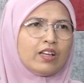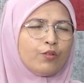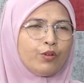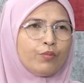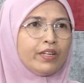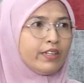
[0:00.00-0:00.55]

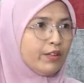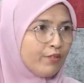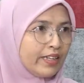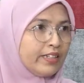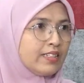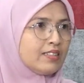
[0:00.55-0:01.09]
will be the
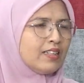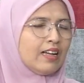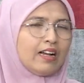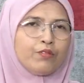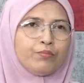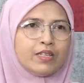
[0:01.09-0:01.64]
divided
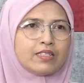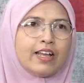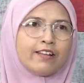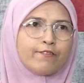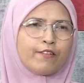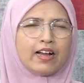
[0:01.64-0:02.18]
means
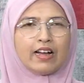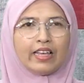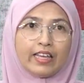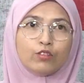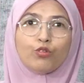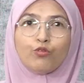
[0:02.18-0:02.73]
that
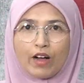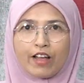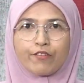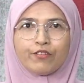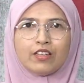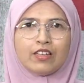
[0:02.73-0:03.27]
8 to
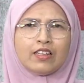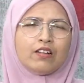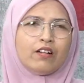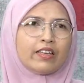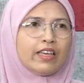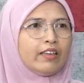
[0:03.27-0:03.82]
5.
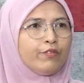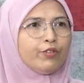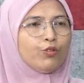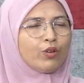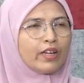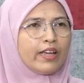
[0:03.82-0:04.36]
Okay, if you
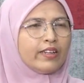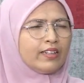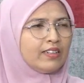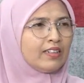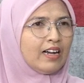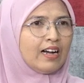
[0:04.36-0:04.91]
work at
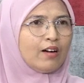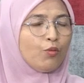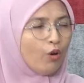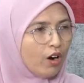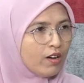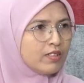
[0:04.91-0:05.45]
the
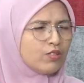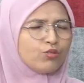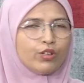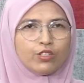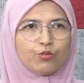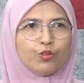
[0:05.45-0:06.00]
ward, so
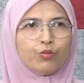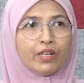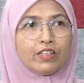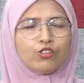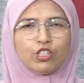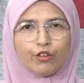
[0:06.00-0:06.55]
it will be
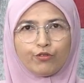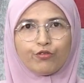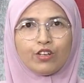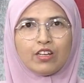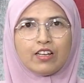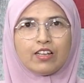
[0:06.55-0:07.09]
shift
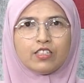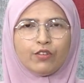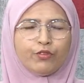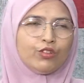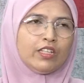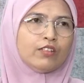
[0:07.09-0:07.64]
shift
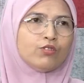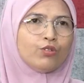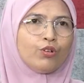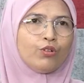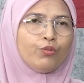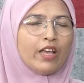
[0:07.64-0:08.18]
duty.
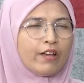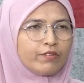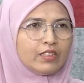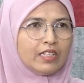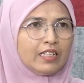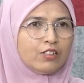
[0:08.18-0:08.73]
So we have
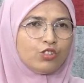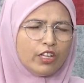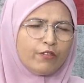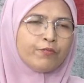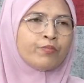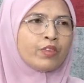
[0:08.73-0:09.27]
3
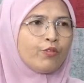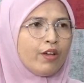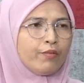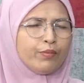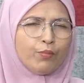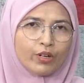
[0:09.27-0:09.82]
shift. We have
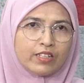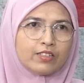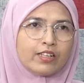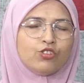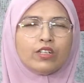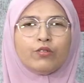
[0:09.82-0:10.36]
a morning
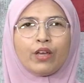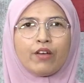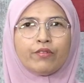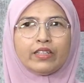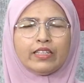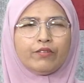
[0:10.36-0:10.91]
session, we have
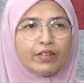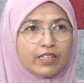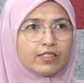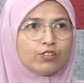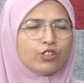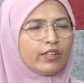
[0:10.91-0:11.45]
the evening
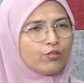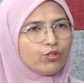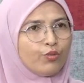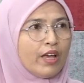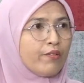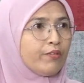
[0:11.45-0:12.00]
session, and also
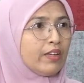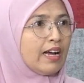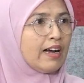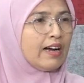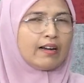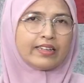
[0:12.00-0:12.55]
we have
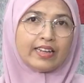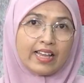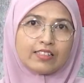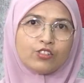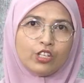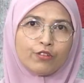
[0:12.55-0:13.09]
night
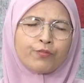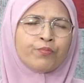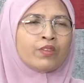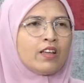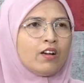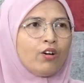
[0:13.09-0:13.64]
shift.
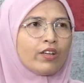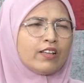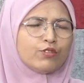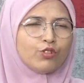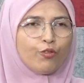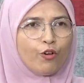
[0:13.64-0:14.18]
Okay,
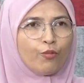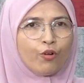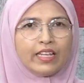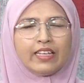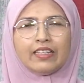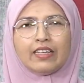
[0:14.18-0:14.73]
so for
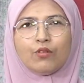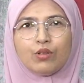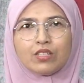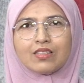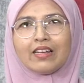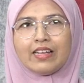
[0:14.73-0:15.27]
morning we
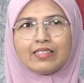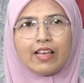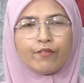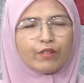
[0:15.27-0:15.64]
start at 7